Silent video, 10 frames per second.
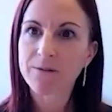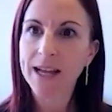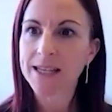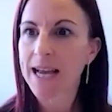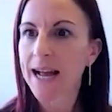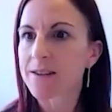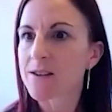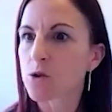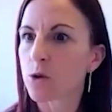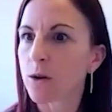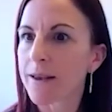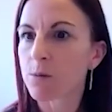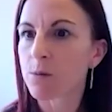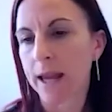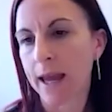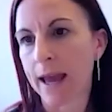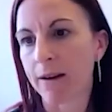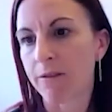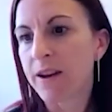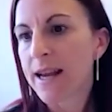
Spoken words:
of our data stories, we have